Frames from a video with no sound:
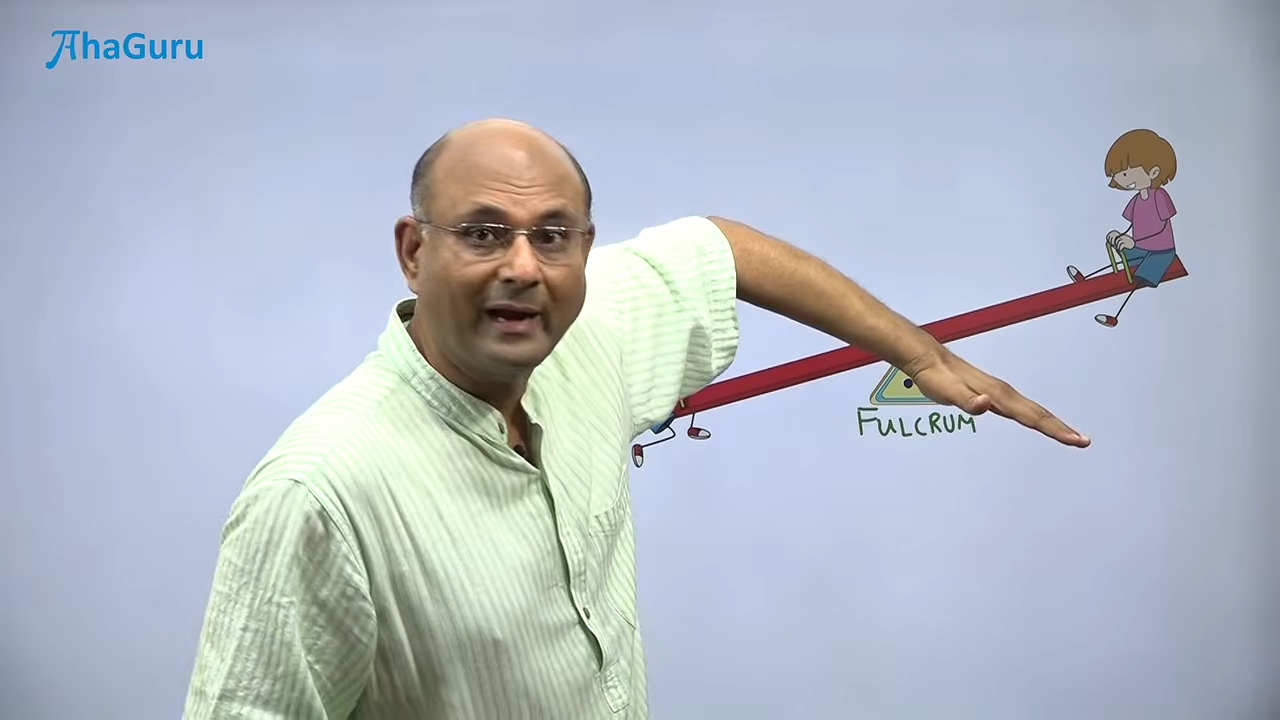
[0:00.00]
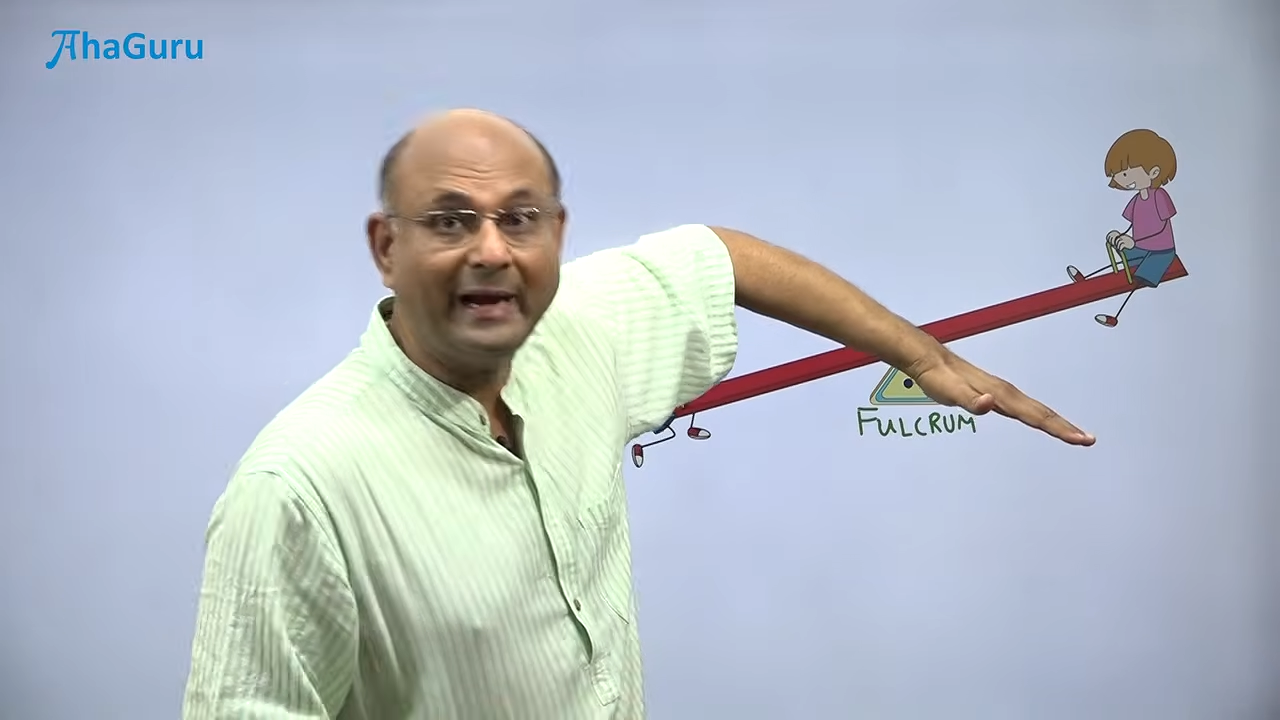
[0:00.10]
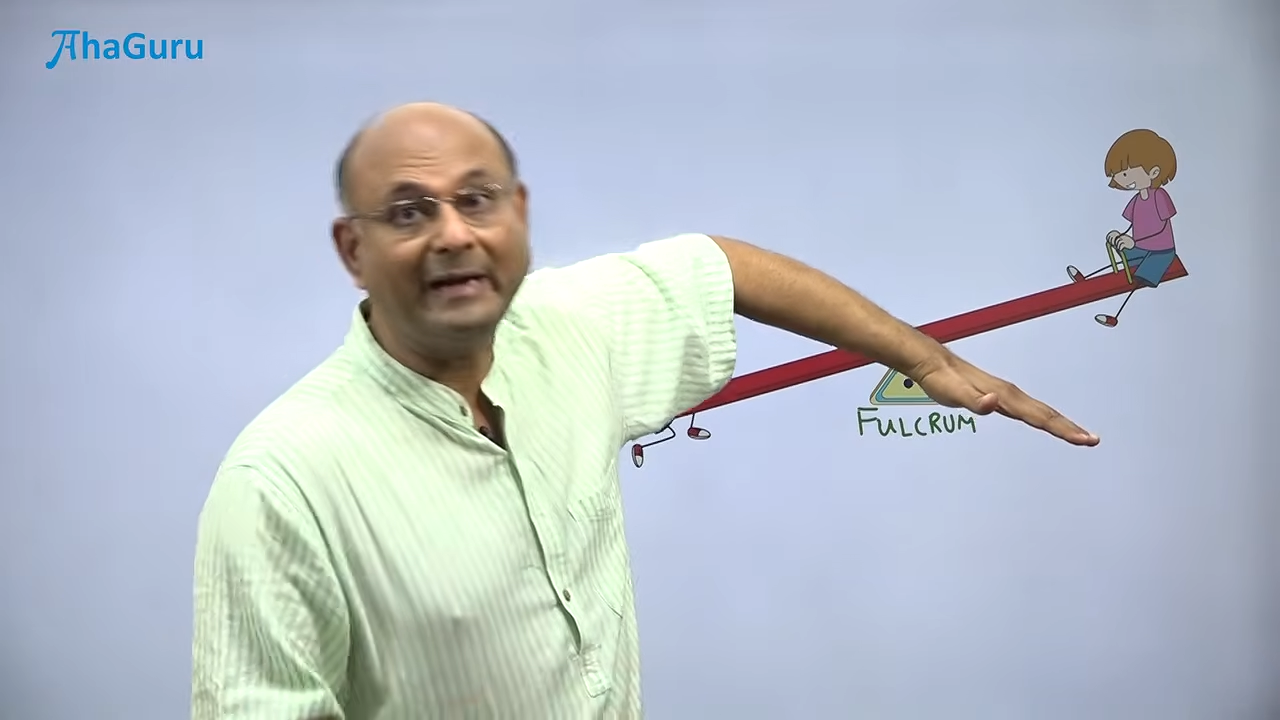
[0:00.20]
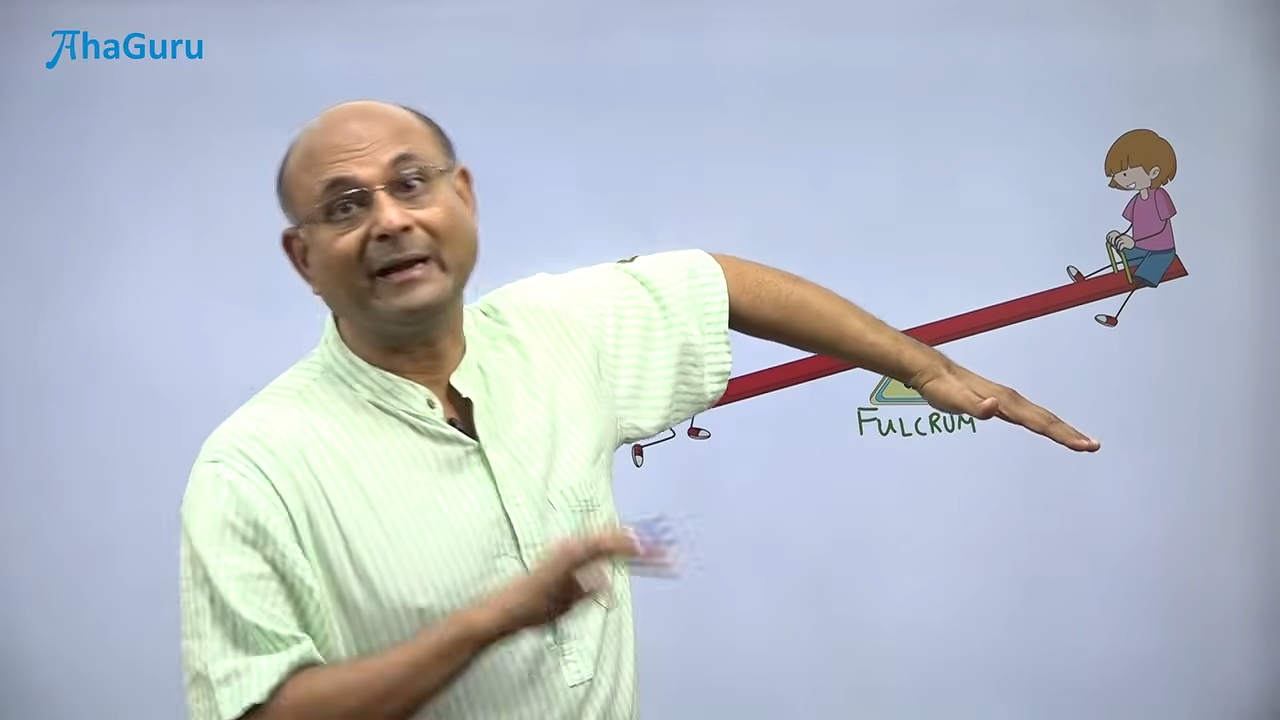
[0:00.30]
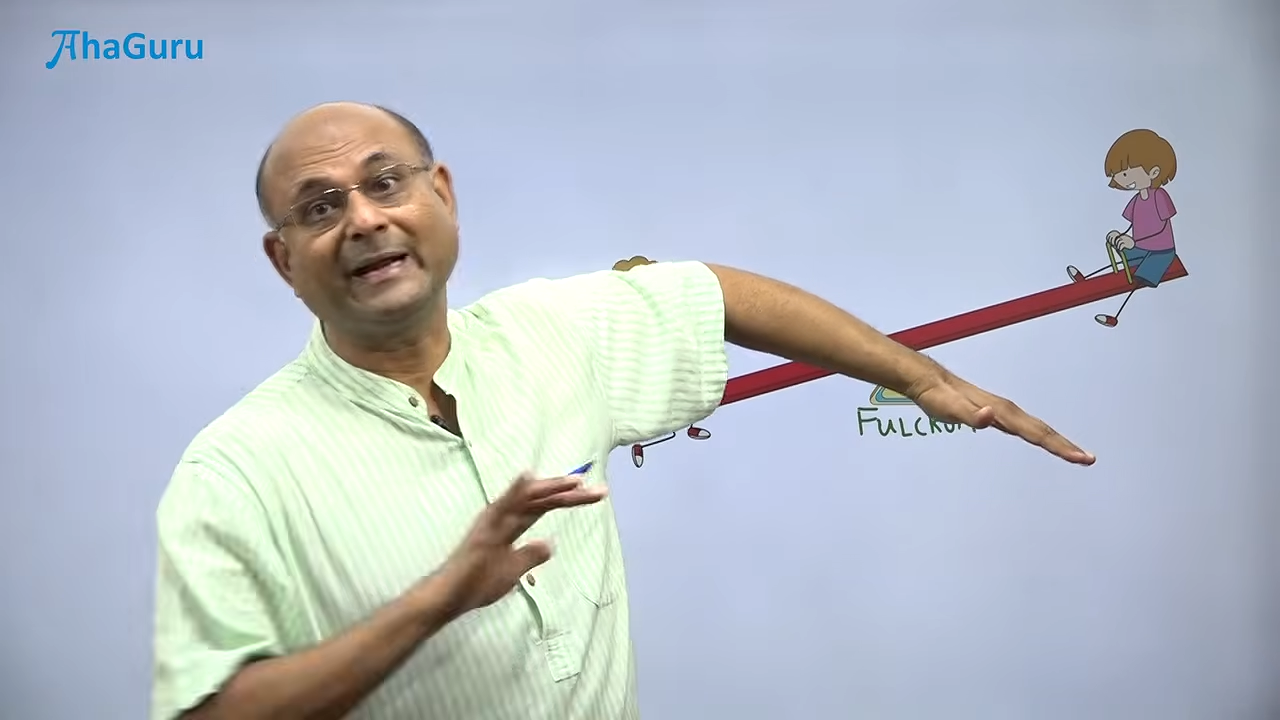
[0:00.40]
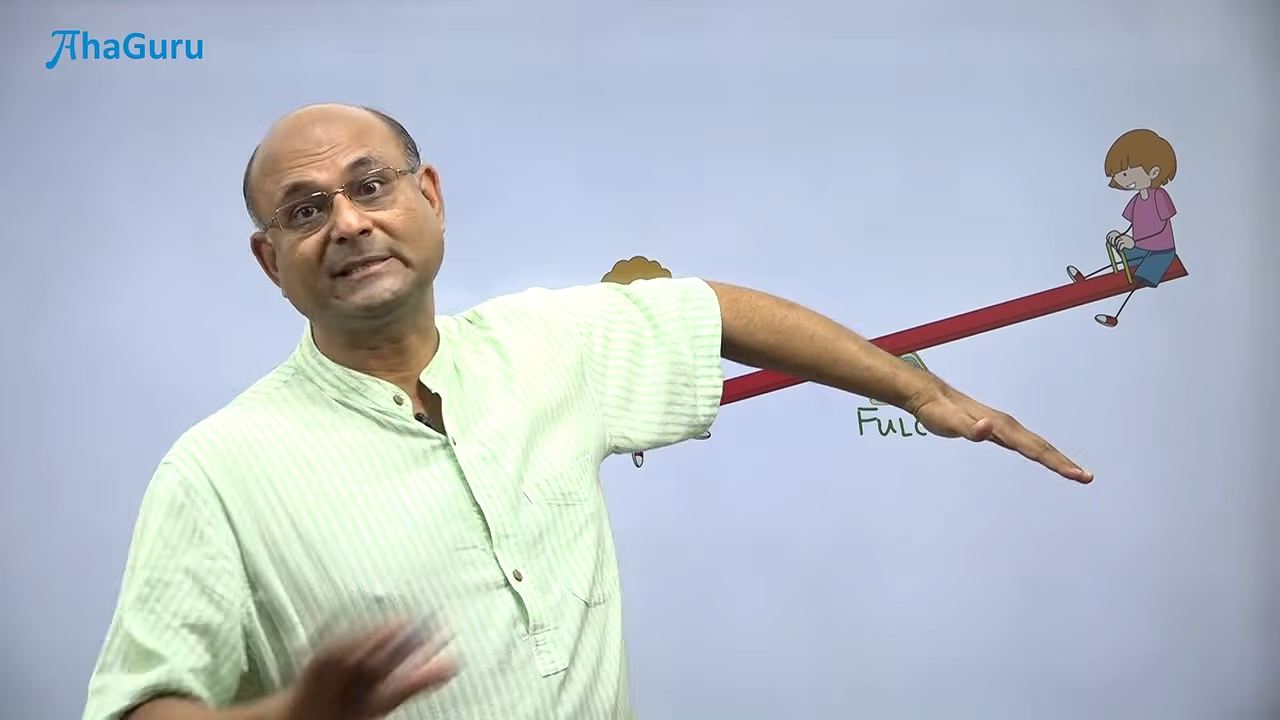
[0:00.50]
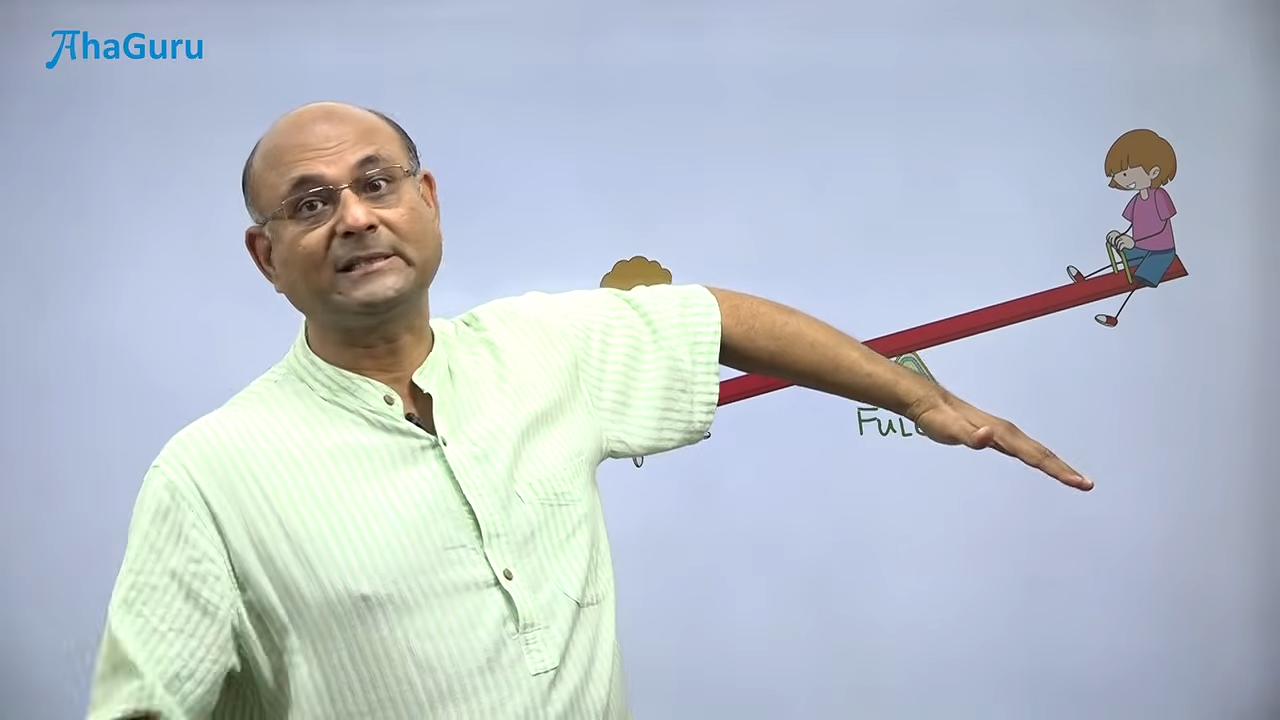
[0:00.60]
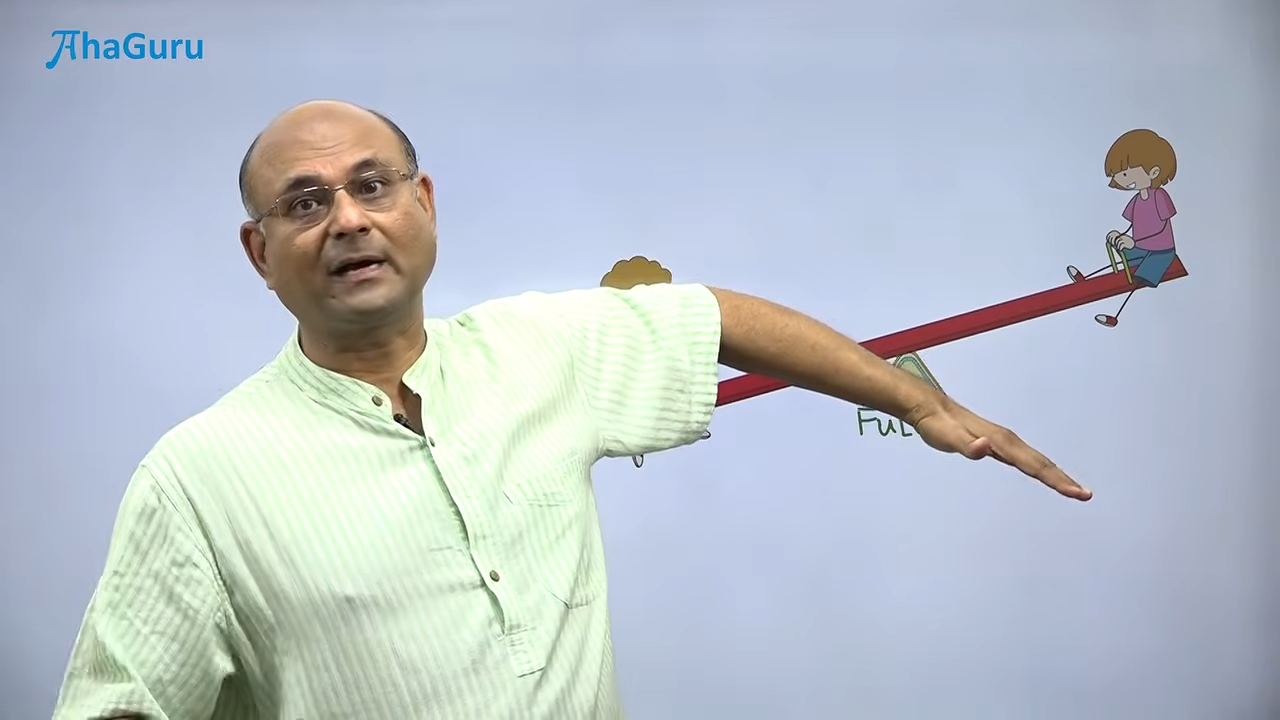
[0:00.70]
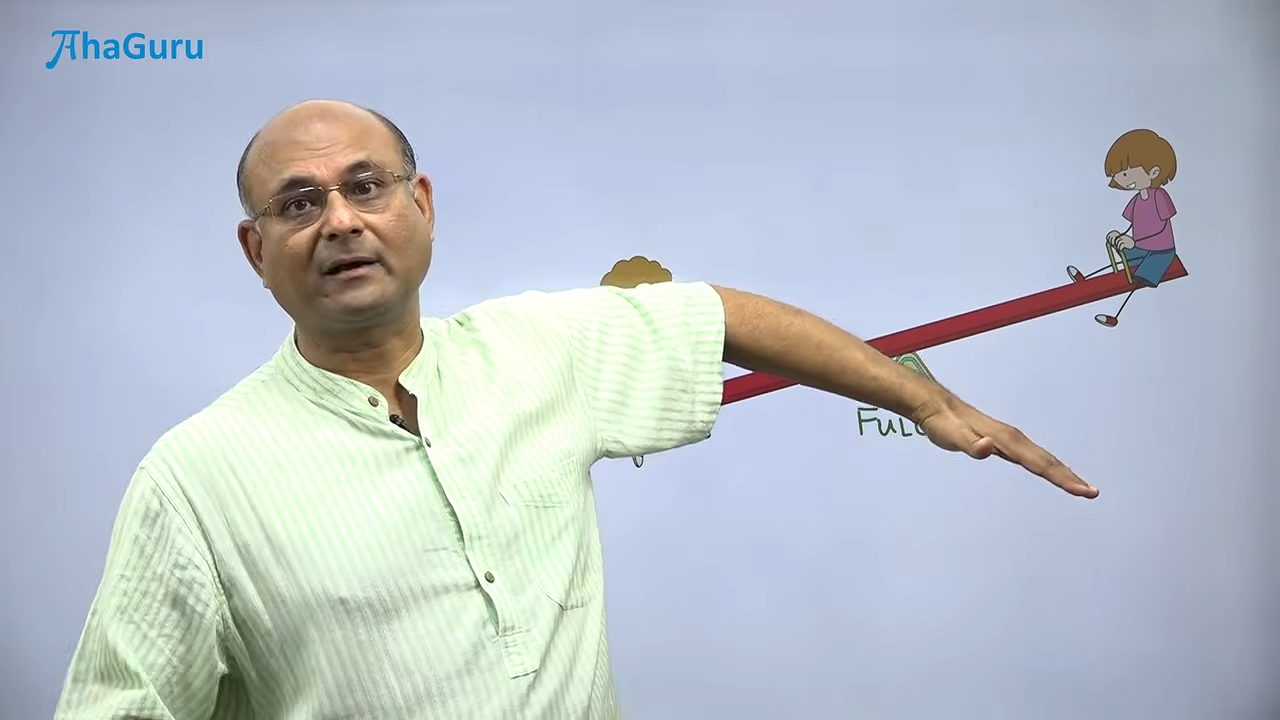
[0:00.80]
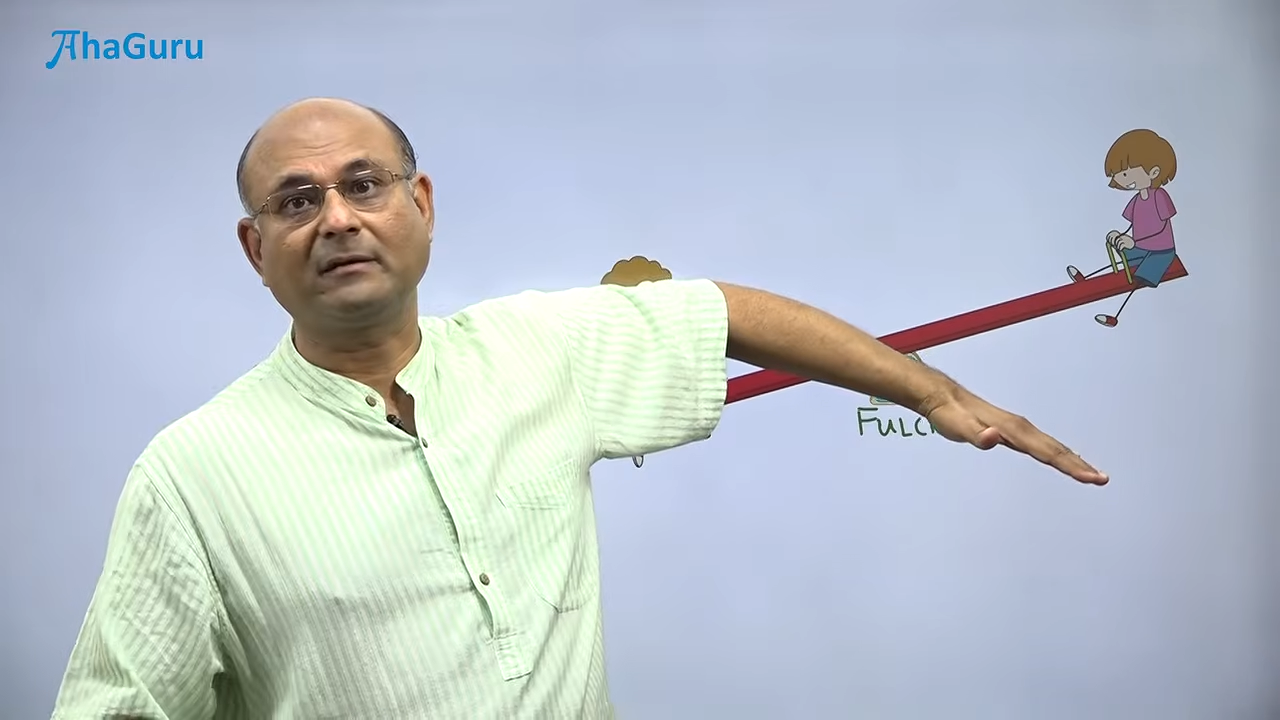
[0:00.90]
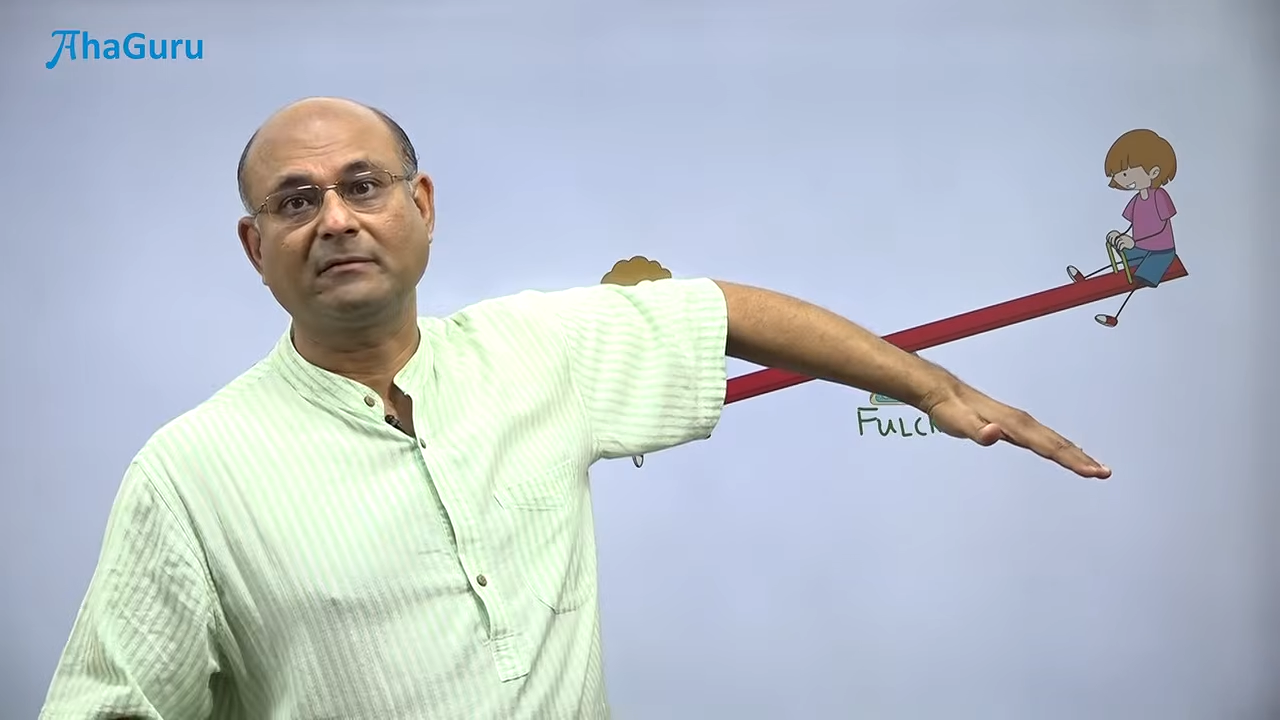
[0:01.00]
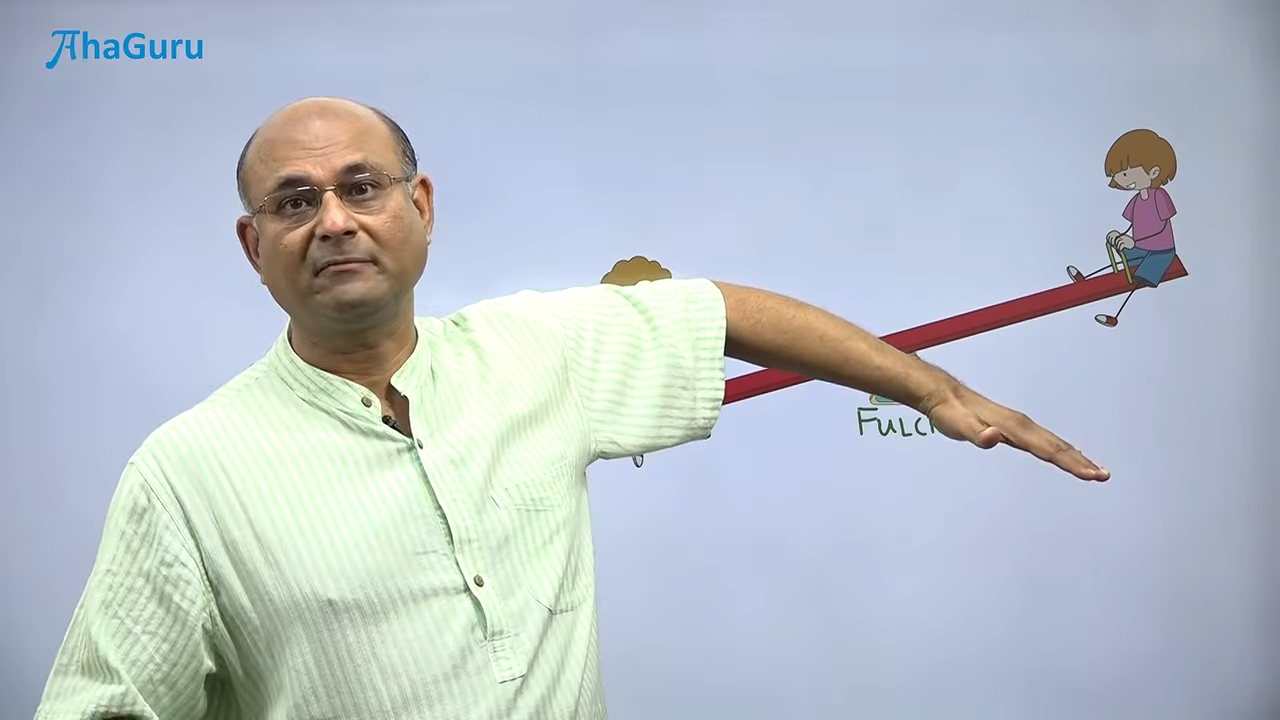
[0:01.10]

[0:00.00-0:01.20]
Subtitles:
and it will get stuck.